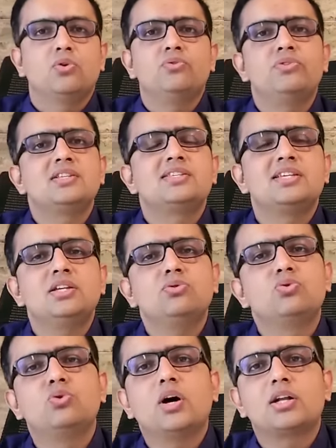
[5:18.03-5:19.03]
Now we will see
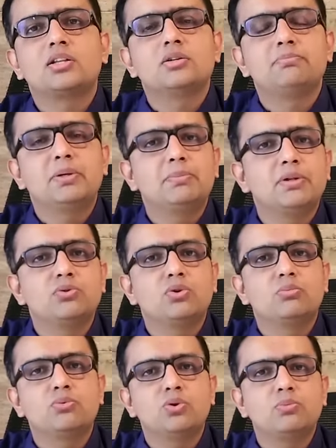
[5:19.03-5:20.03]
who are the people
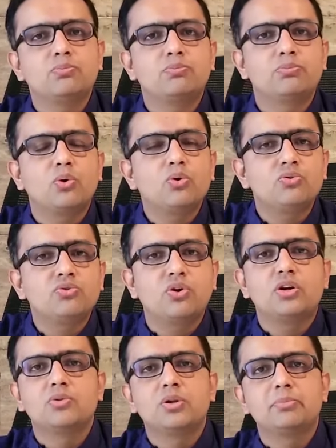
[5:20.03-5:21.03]
who are more prone
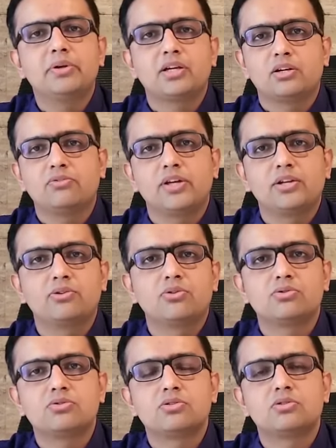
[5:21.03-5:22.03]
for developing
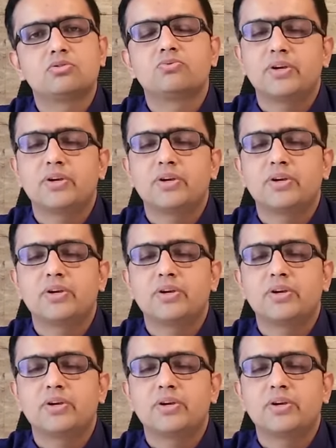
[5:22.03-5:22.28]
varicose